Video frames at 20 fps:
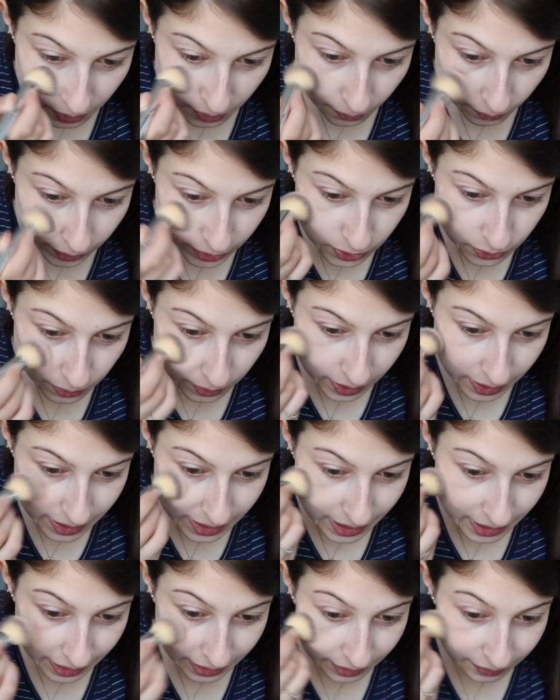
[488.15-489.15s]
which was
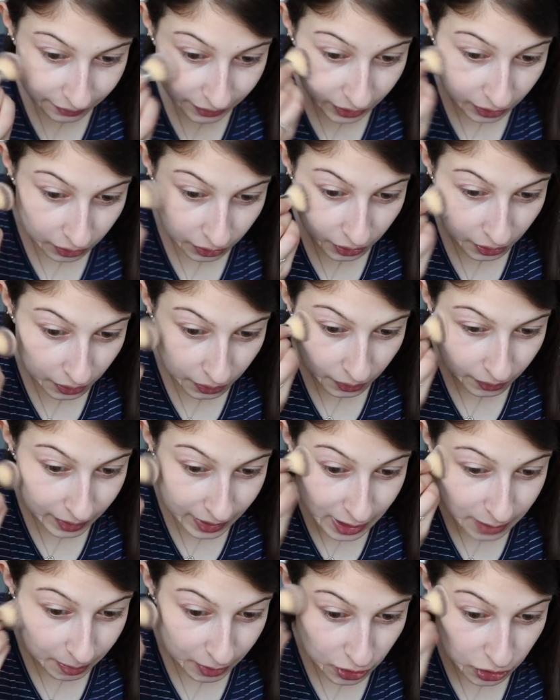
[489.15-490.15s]
like living alone,
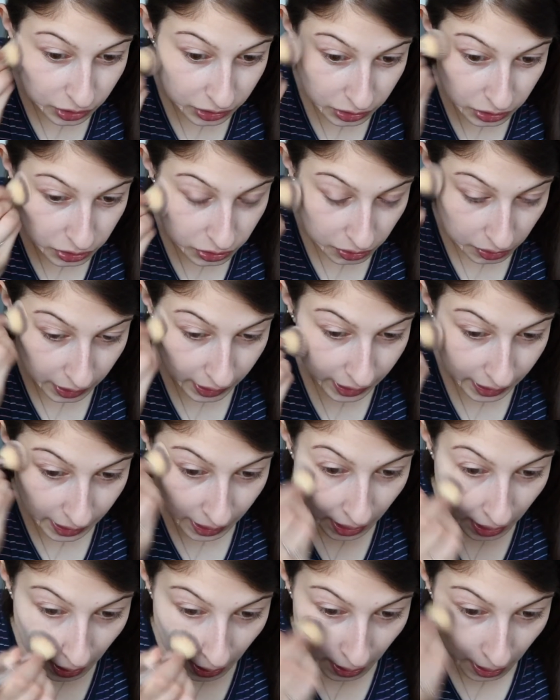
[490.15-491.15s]
especially during
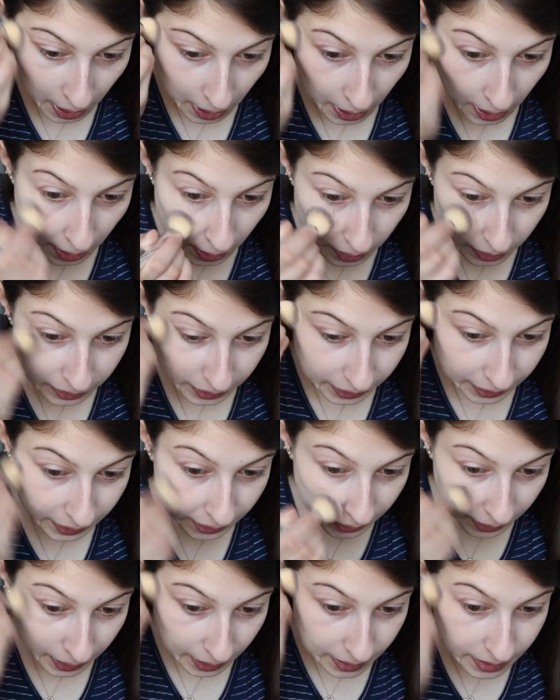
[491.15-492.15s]

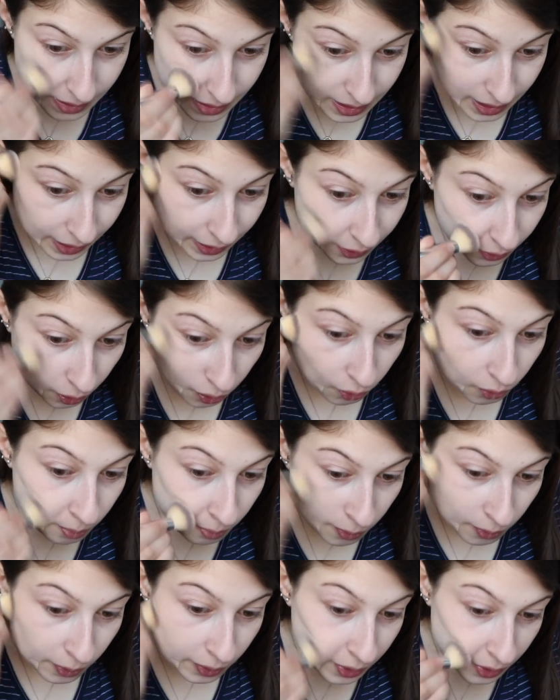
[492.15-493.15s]
the stay-at-home
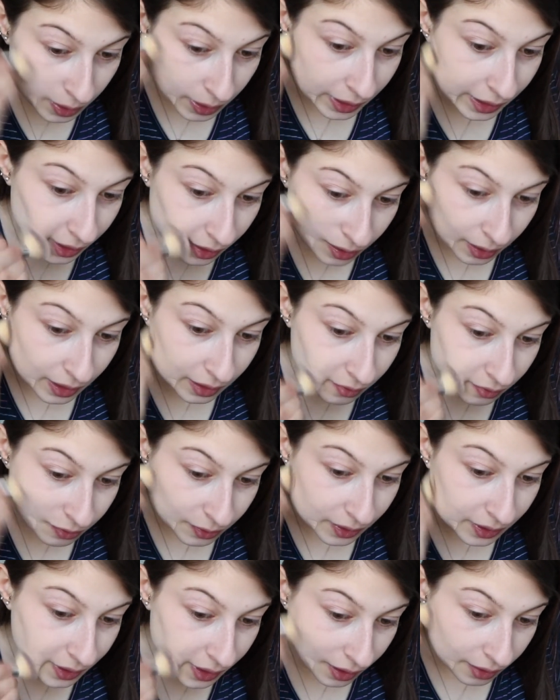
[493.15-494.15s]
order here in
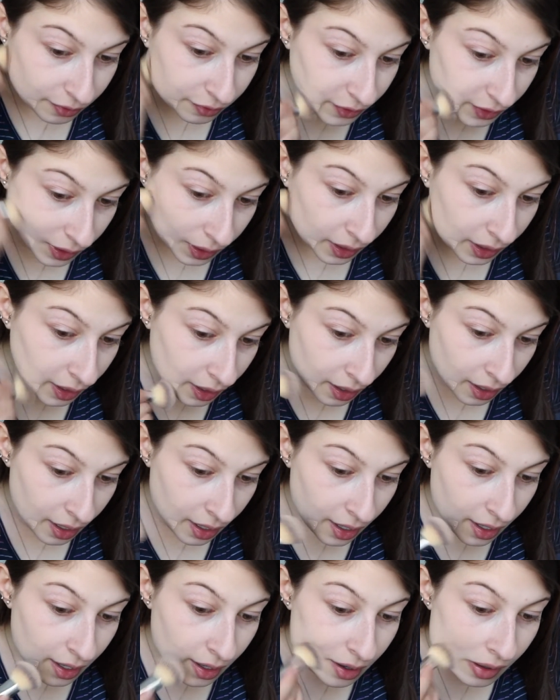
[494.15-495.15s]
Philadelphia.
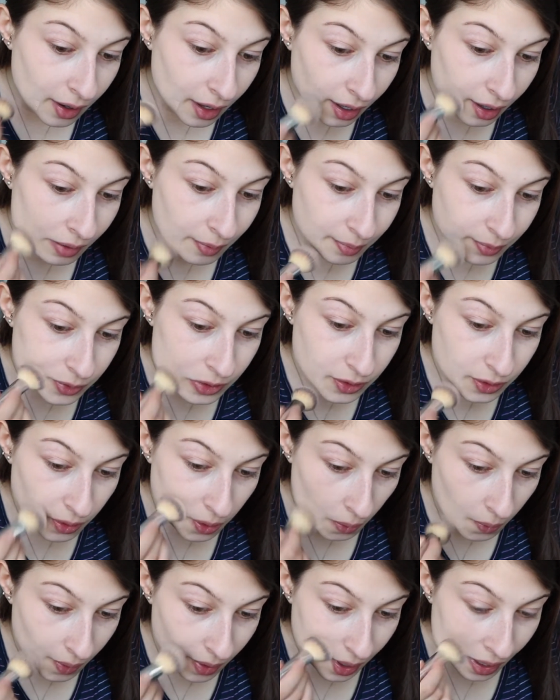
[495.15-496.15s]

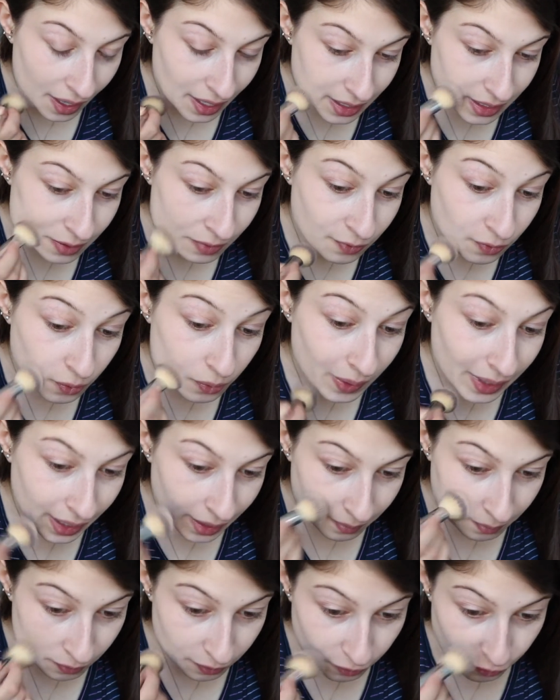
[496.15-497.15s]
So as of when
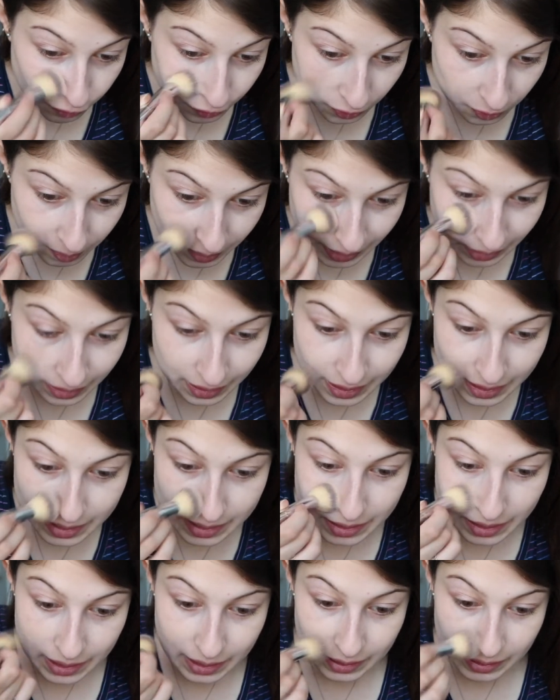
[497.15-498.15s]
I'm filming this,
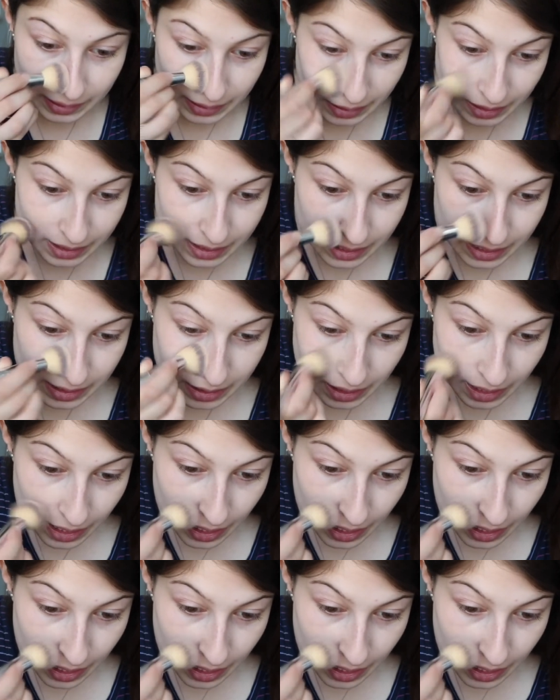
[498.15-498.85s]
at least,